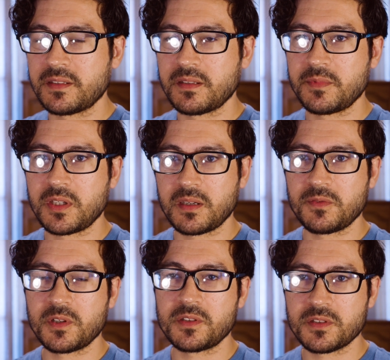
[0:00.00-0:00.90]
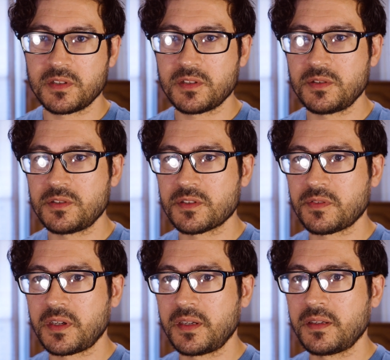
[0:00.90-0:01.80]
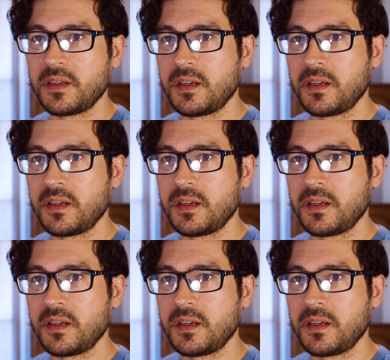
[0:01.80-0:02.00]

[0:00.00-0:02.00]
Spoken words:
The autofocus is going to do just fine,